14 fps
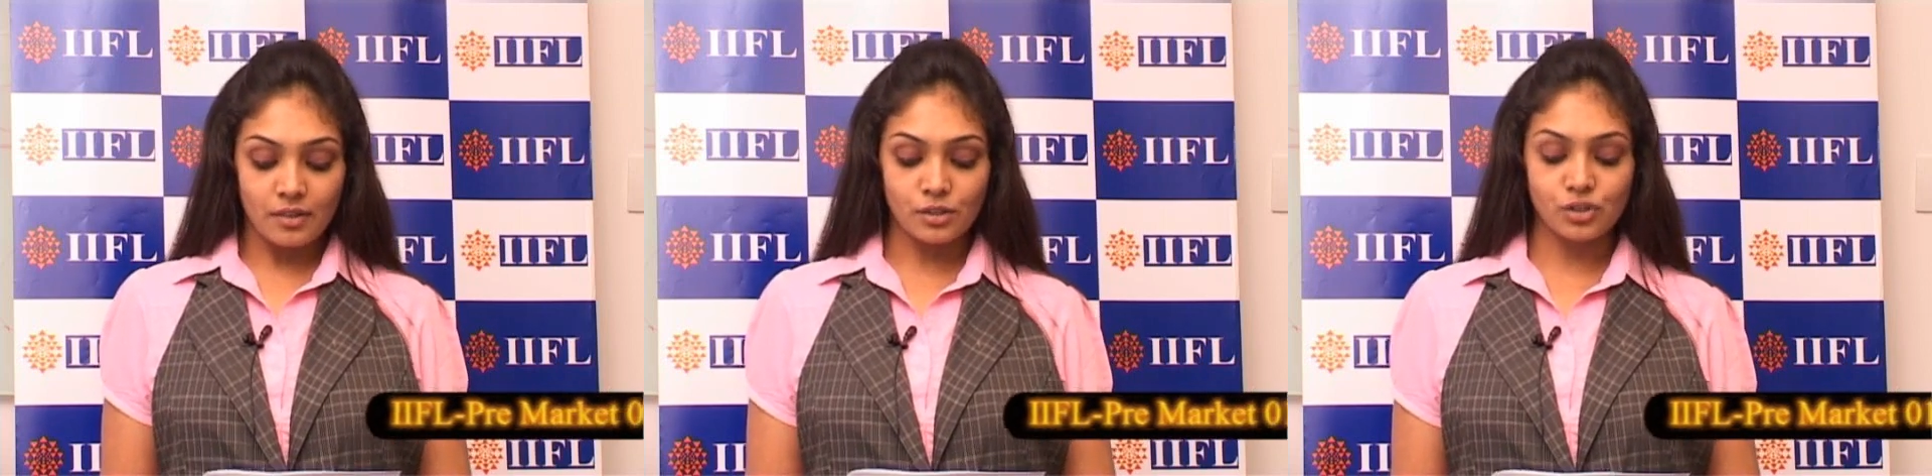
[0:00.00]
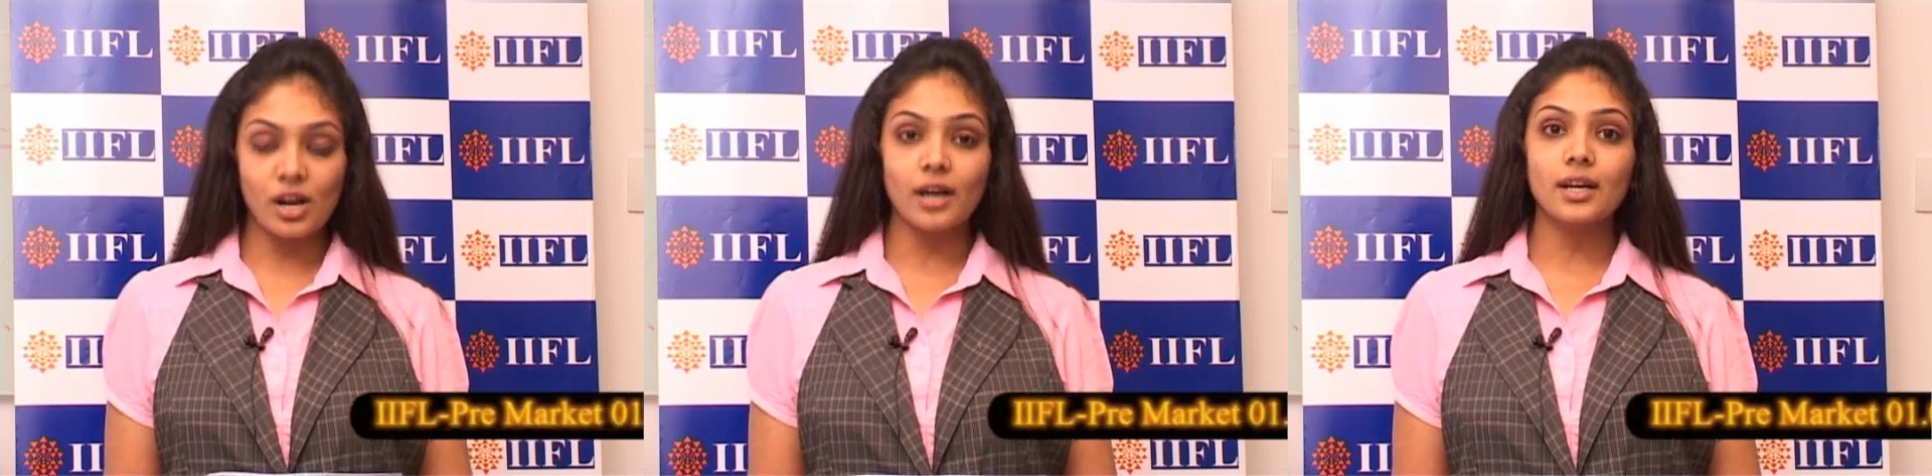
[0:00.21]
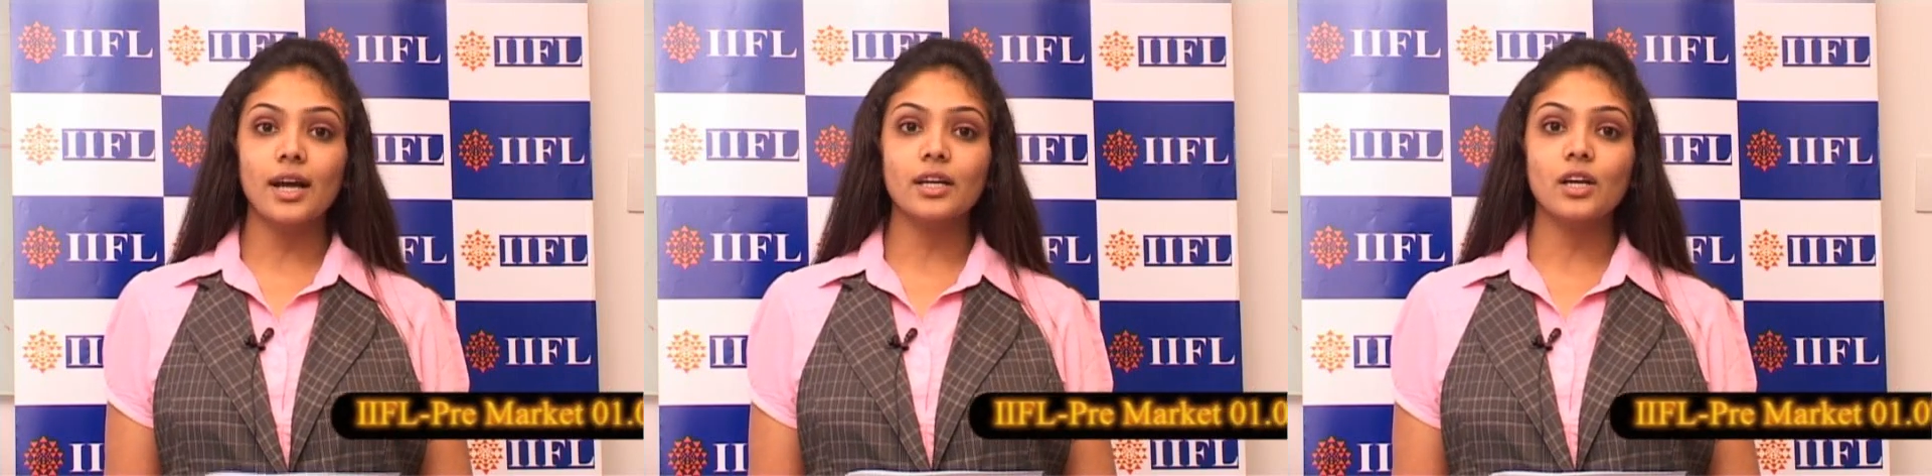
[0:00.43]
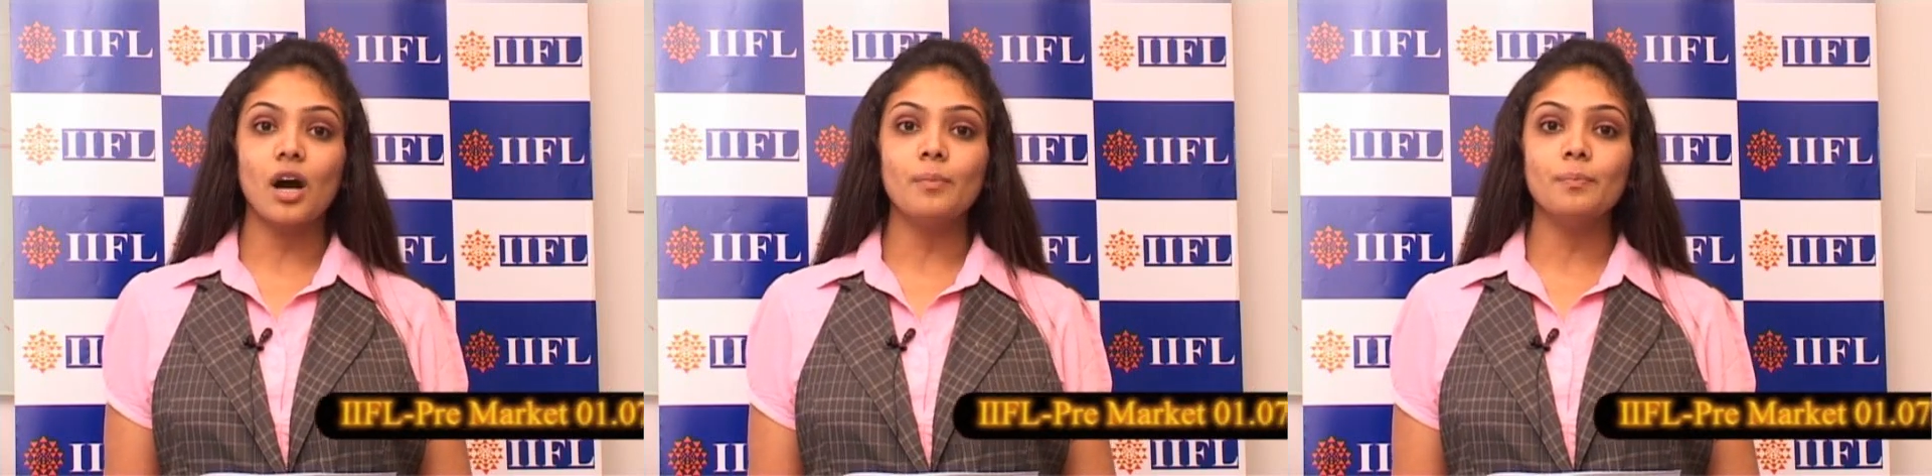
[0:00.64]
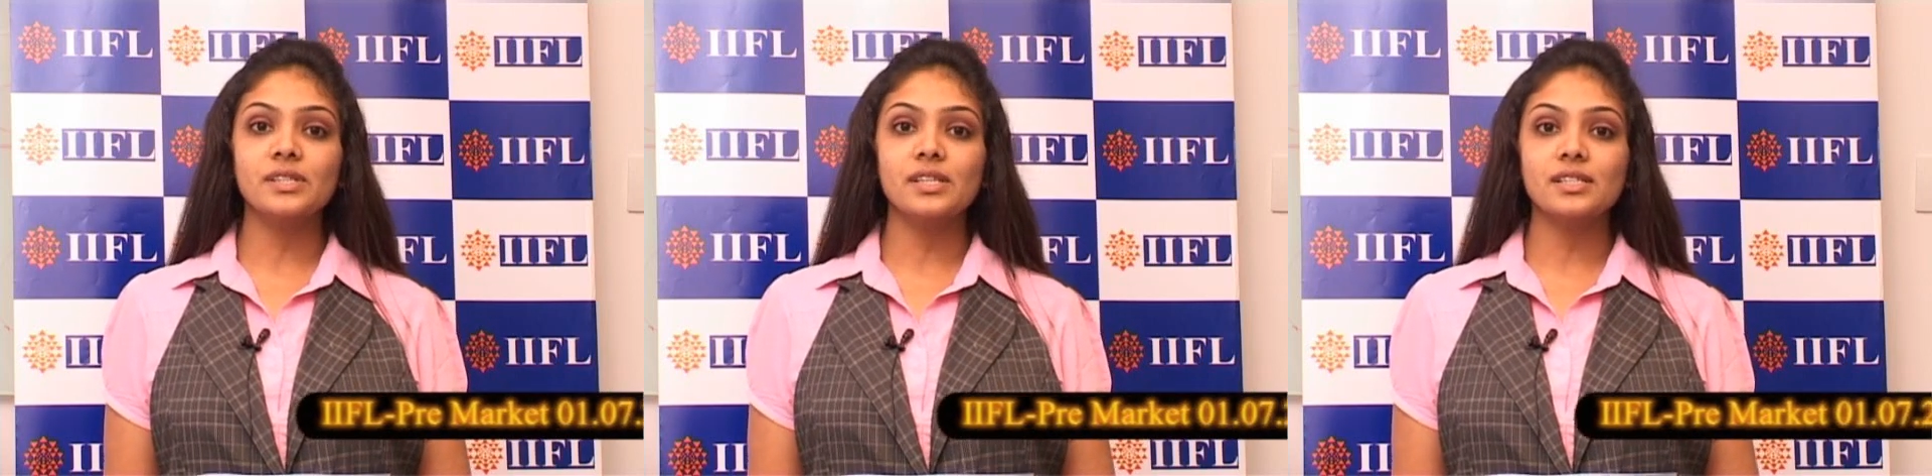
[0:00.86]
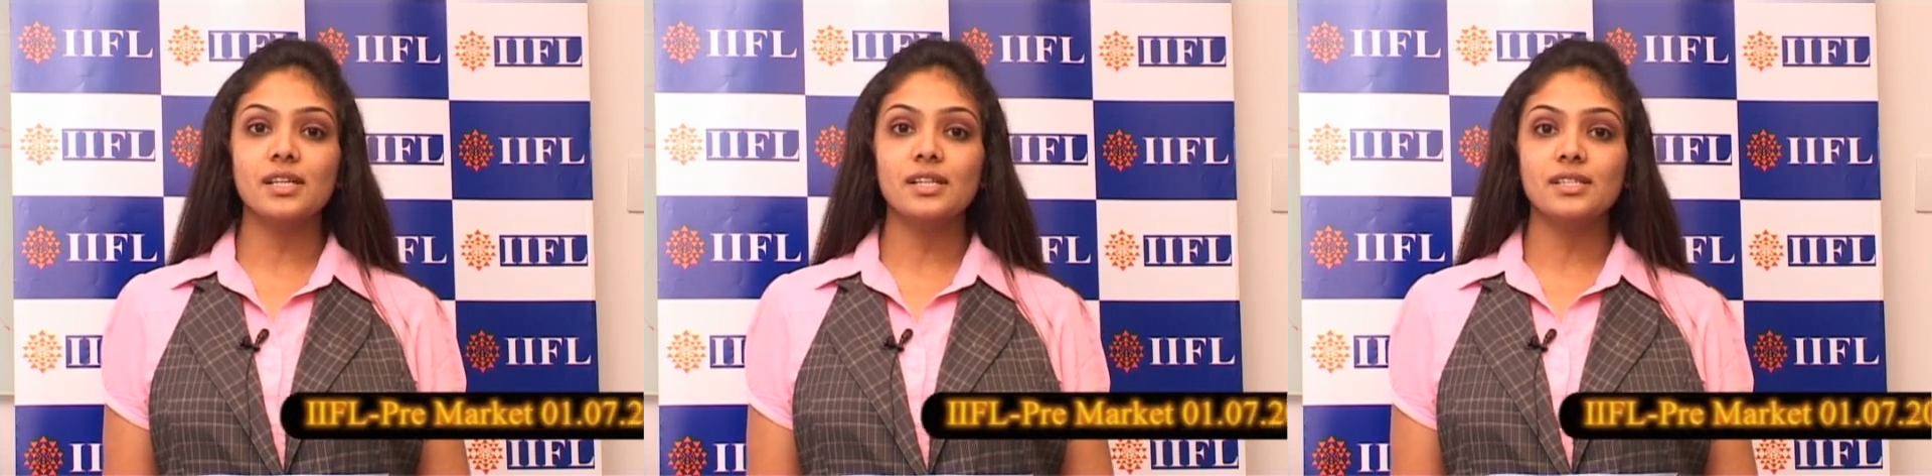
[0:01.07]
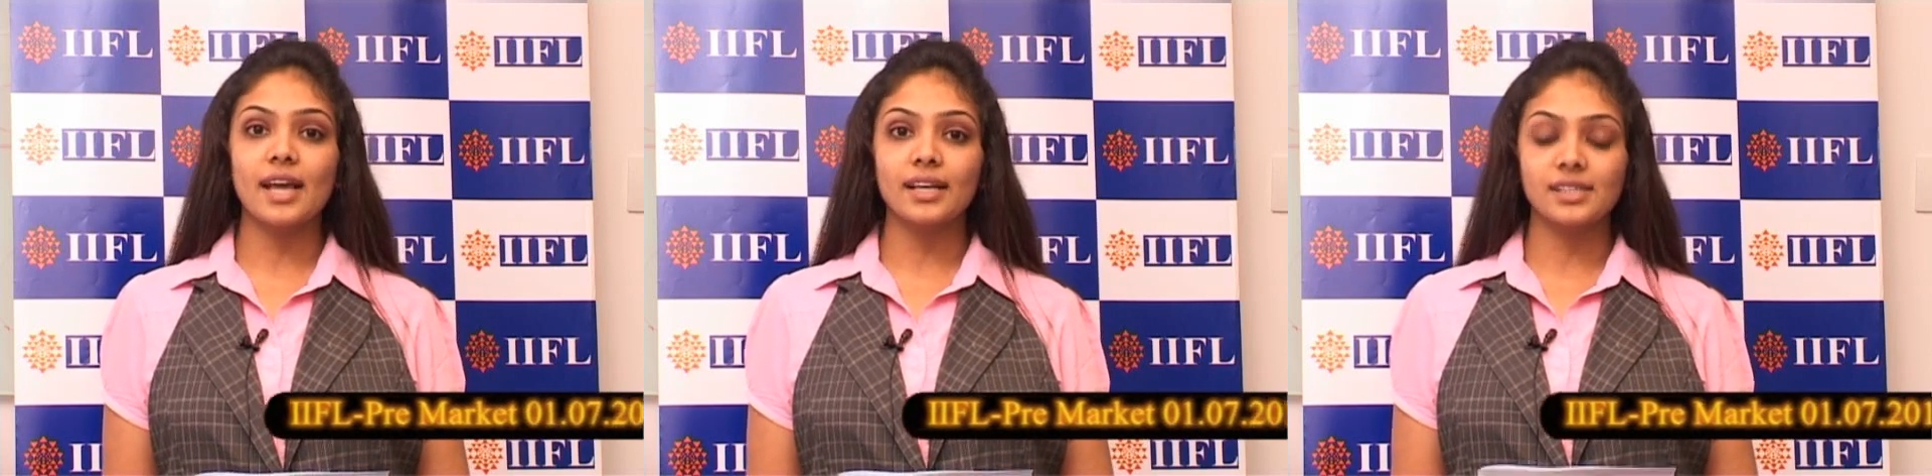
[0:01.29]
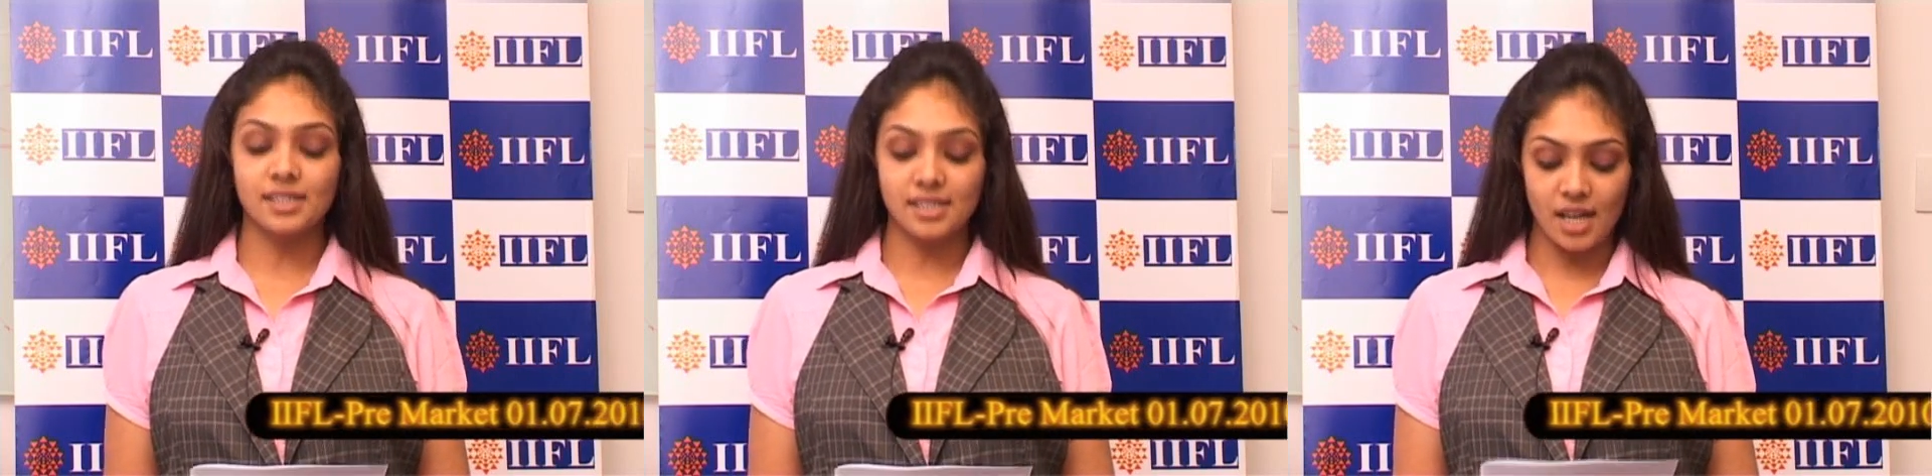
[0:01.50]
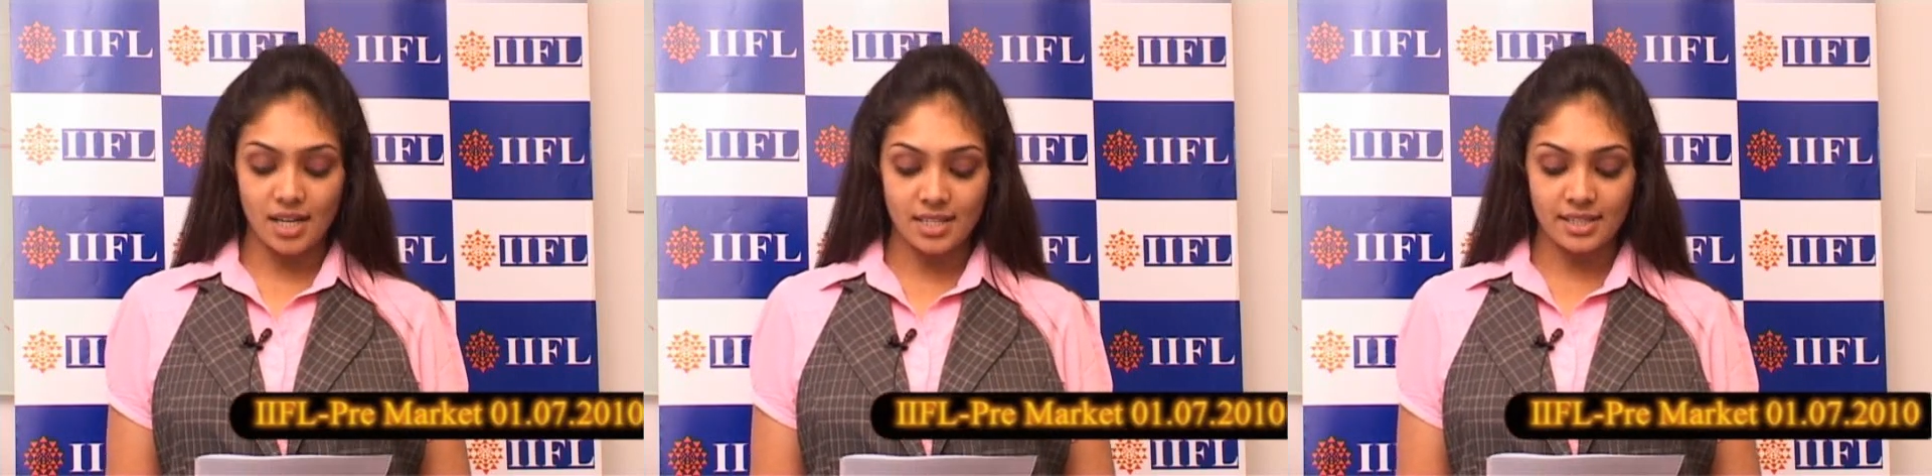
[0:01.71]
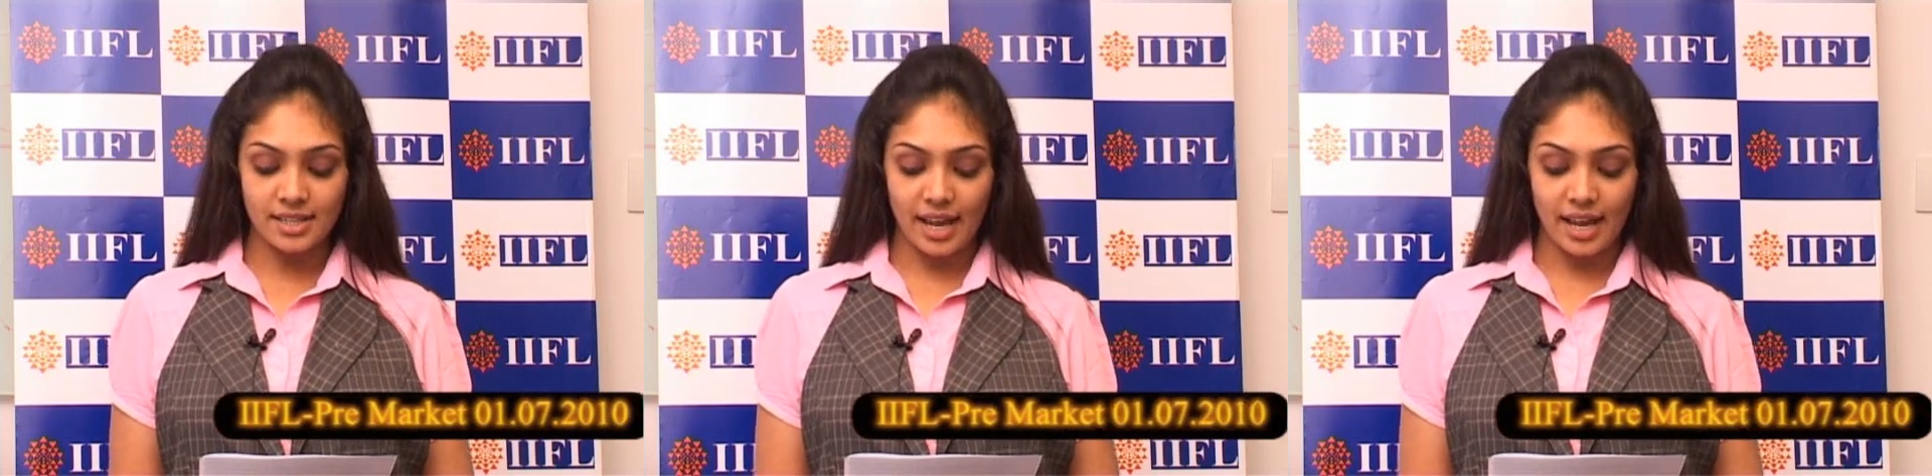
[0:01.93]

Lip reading: The Shanghai Composite Index turned